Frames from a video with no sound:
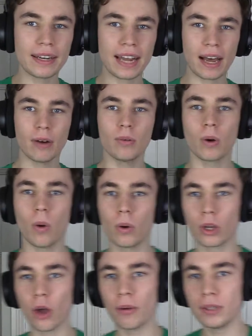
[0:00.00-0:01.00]
now
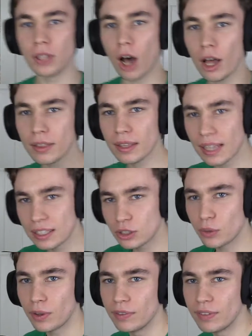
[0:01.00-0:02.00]
going, other than
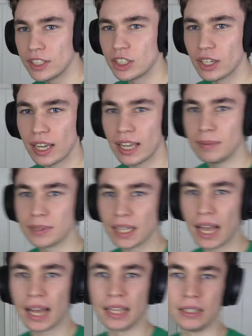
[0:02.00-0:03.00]
doing video games
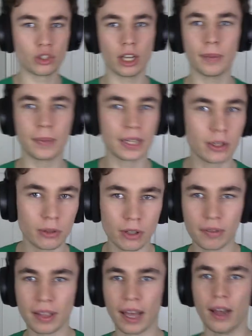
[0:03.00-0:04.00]
and streaming and all
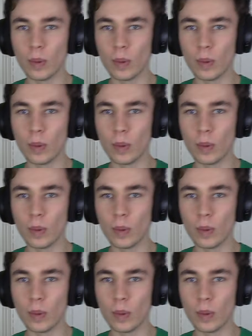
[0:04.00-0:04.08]
of that,